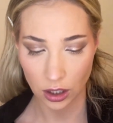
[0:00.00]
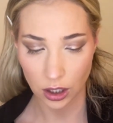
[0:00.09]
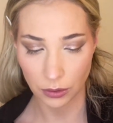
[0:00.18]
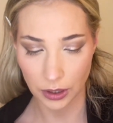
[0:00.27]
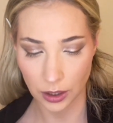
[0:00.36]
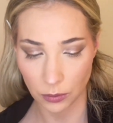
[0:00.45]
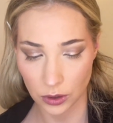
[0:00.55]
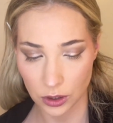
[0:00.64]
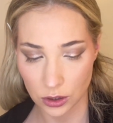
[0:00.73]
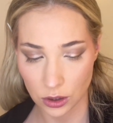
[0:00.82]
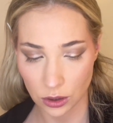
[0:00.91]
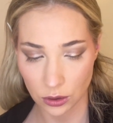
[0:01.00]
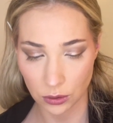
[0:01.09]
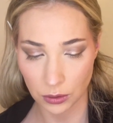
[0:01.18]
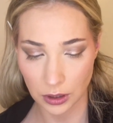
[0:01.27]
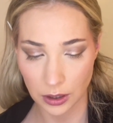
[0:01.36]
Go in with the
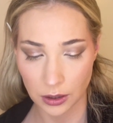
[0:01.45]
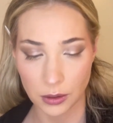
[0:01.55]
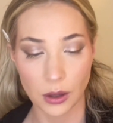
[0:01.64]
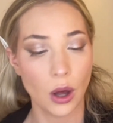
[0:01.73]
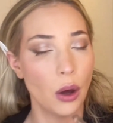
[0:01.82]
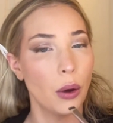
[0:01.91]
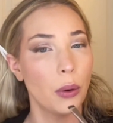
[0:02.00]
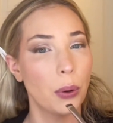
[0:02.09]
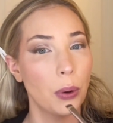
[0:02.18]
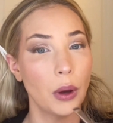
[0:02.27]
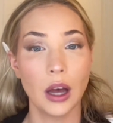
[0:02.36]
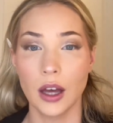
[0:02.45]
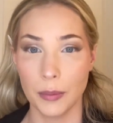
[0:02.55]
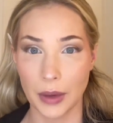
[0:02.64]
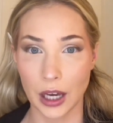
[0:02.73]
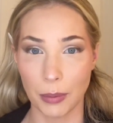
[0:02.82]
two
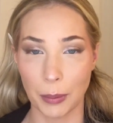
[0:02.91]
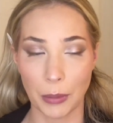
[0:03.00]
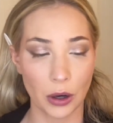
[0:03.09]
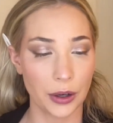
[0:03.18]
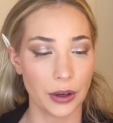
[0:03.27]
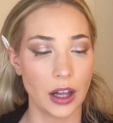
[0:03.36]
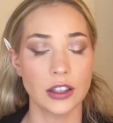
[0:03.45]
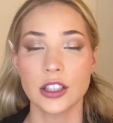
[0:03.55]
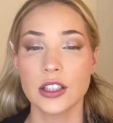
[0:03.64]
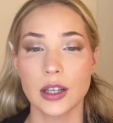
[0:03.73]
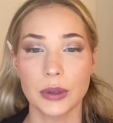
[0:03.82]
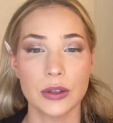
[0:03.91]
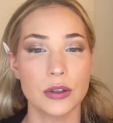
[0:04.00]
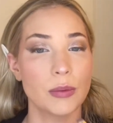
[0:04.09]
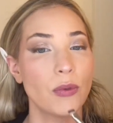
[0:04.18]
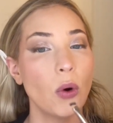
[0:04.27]
Makeup by Mario colors that we
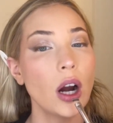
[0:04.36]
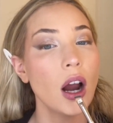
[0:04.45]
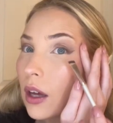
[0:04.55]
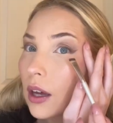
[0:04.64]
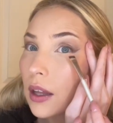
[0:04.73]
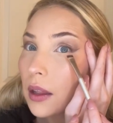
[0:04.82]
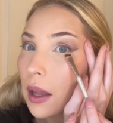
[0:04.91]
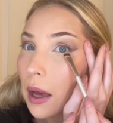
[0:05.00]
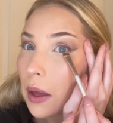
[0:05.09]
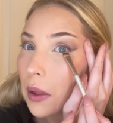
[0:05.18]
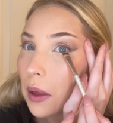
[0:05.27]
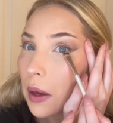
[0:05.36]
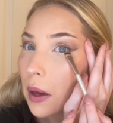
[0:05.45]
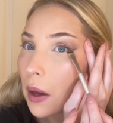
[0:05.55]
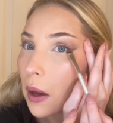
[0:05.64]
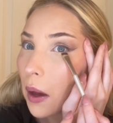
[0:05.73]
used before and lightly
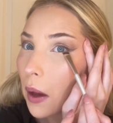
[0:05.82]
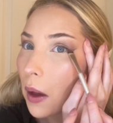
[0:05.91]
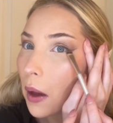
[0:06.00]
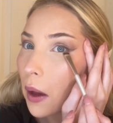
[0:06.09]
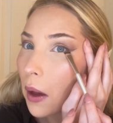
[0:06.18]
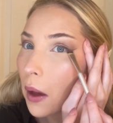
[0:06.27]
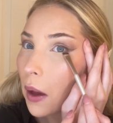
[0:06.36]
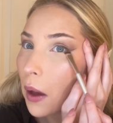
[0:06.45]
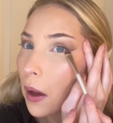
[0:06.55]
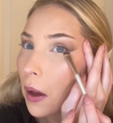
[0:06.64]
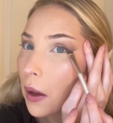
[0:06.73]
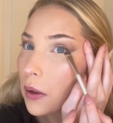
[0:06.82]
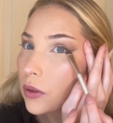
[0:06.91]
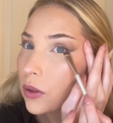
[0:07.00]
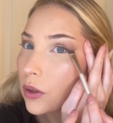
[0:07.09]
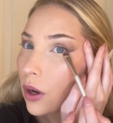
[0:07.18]

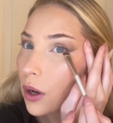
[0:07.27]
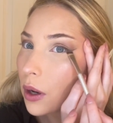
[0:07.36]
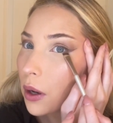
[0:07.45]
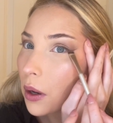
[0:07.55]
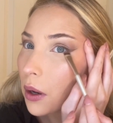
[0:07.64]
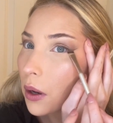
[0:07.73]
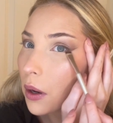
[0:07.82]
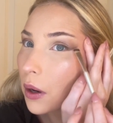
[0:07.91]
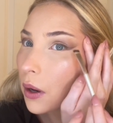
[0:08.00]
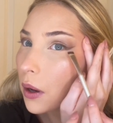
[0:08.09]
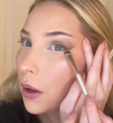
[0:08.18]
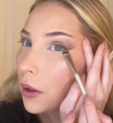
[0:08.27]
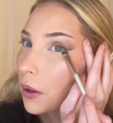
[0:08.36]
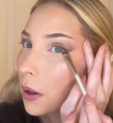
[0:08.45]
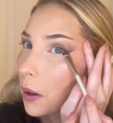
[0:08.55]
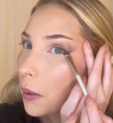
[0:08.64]
start
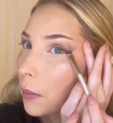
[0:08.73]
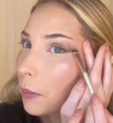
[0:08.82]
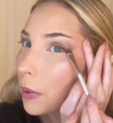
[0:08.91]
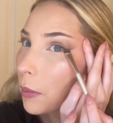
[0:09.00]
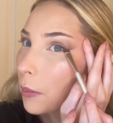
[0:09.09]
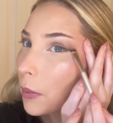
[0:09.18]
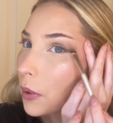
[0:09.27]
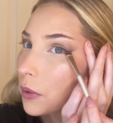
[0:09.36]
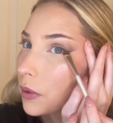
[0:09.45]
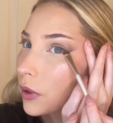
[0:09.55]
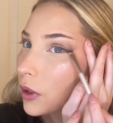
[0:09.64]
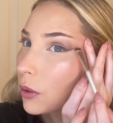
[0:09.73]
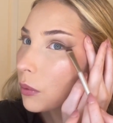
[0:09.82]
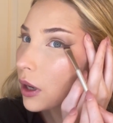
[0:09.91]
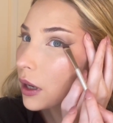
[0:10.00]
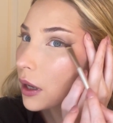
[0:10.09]
under but mostly you
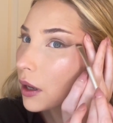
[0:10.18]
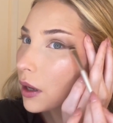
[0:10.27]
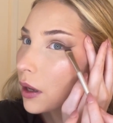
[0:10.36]
want it